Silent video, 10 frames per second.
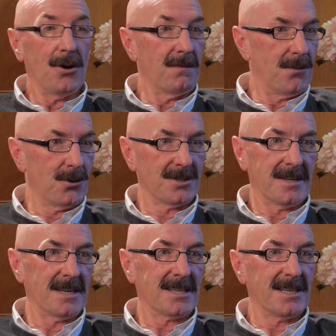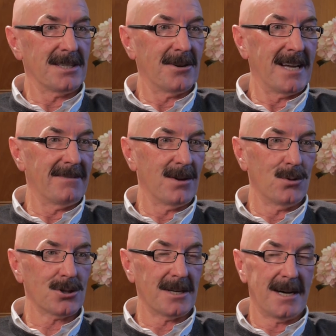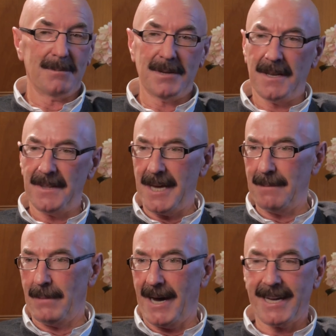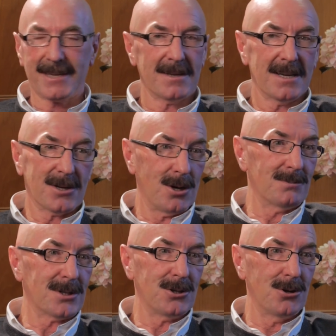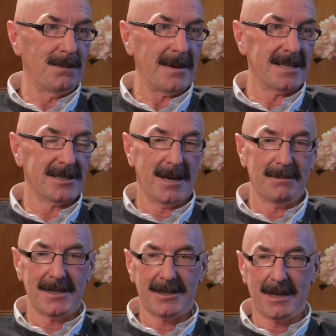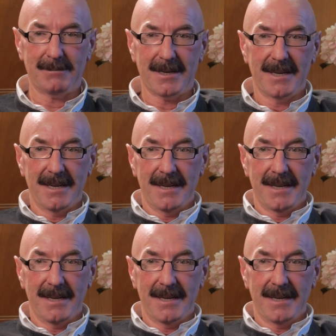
Unfortunately, at senior level, it wasn't happening. And then, bang, comes the European Championships.